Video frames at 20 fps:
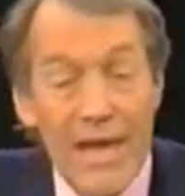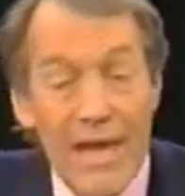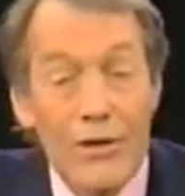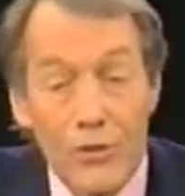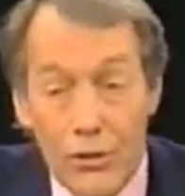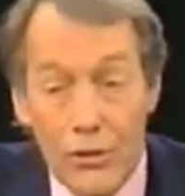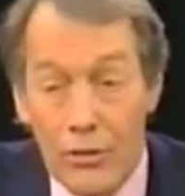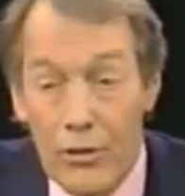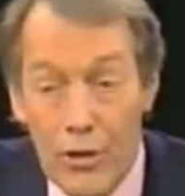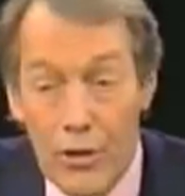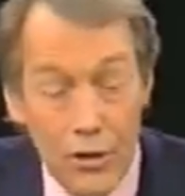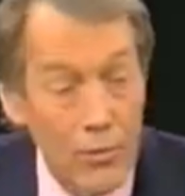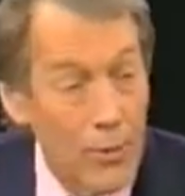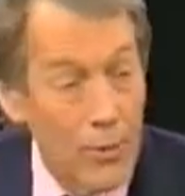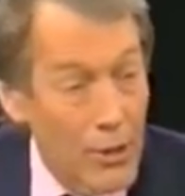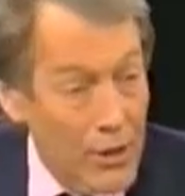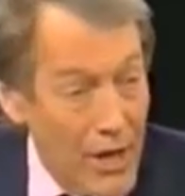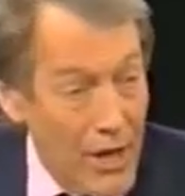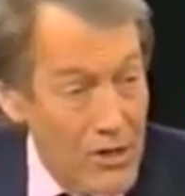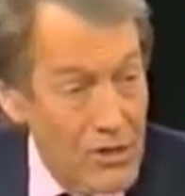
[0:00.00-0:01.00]
hinder
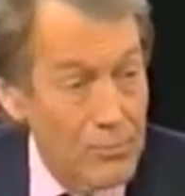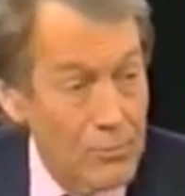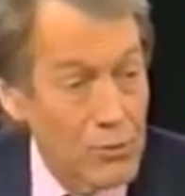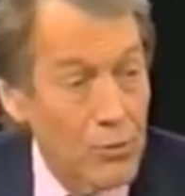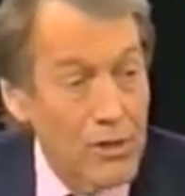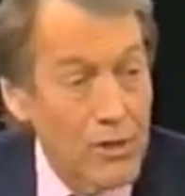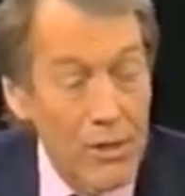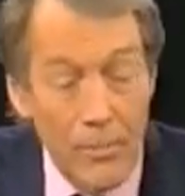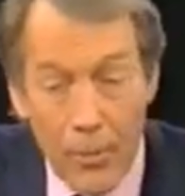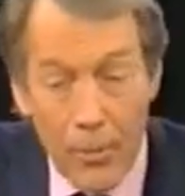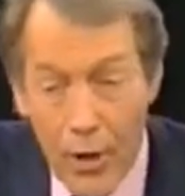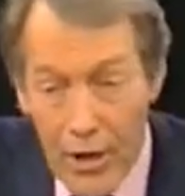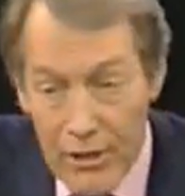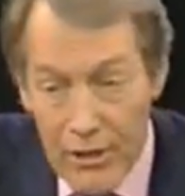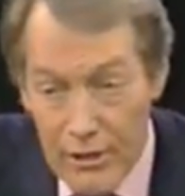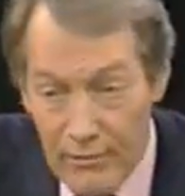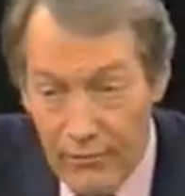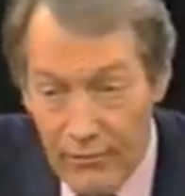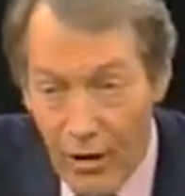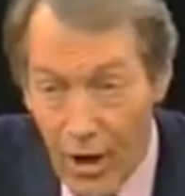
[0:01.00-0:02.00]
communication between the
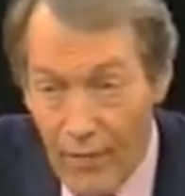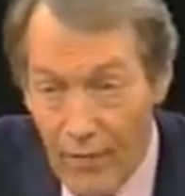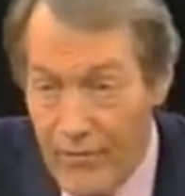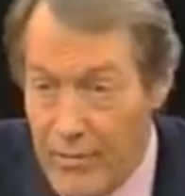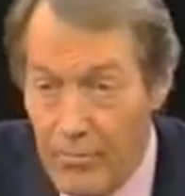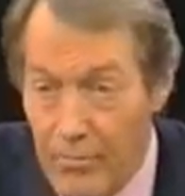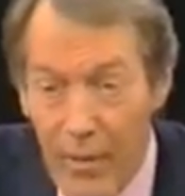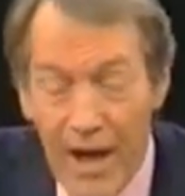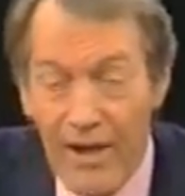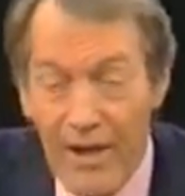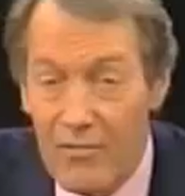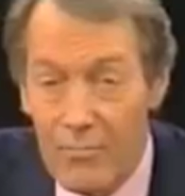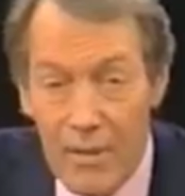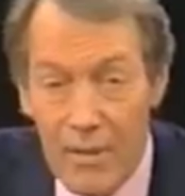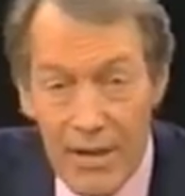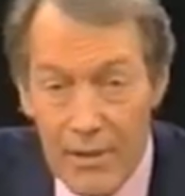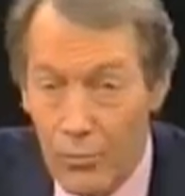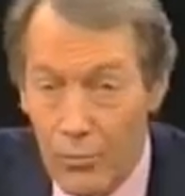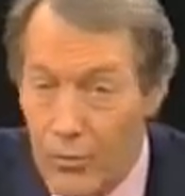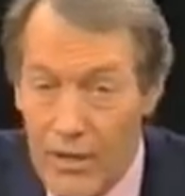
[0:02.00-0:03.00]
parties involved? It might
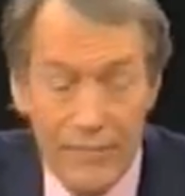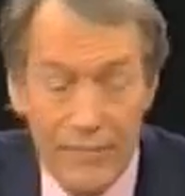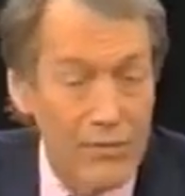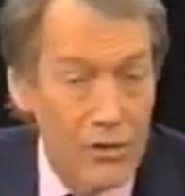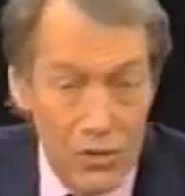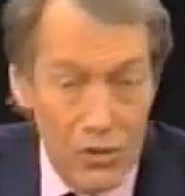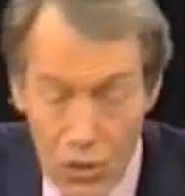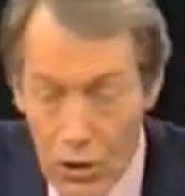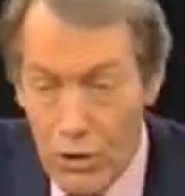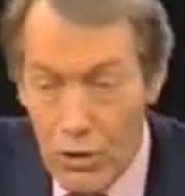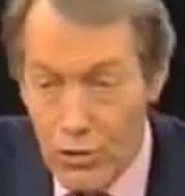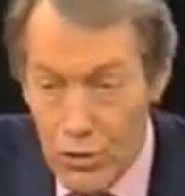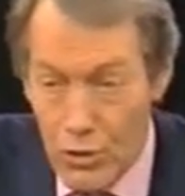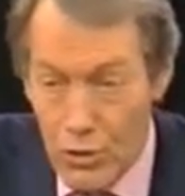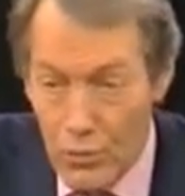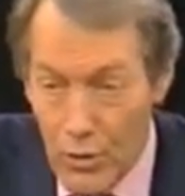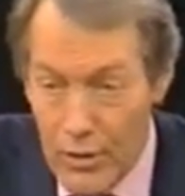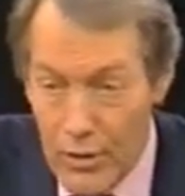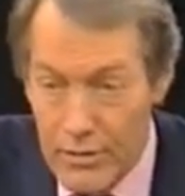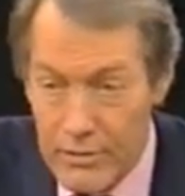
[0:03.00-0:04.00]
have made whatever the
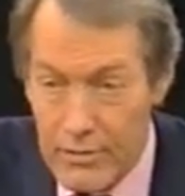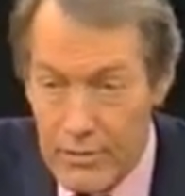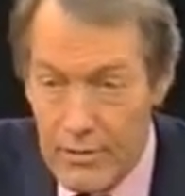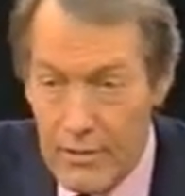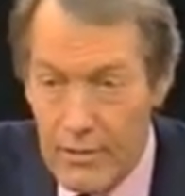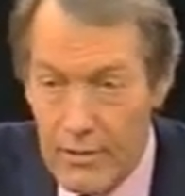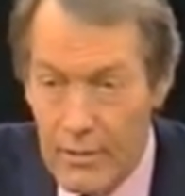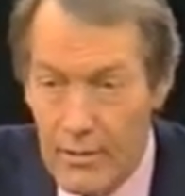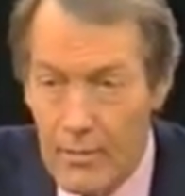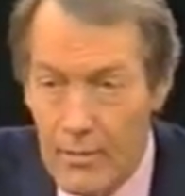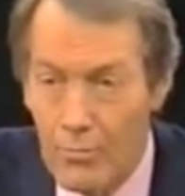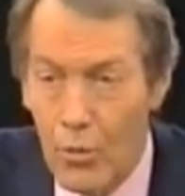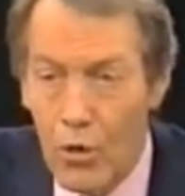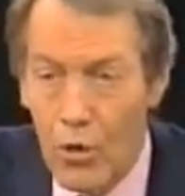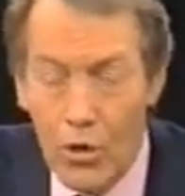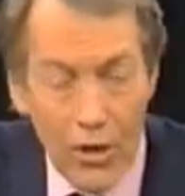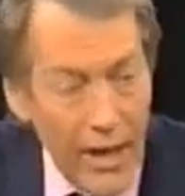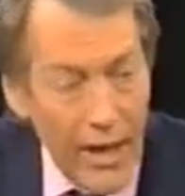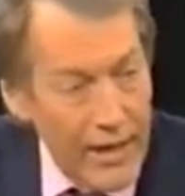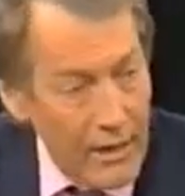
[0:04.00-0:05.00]
solution was more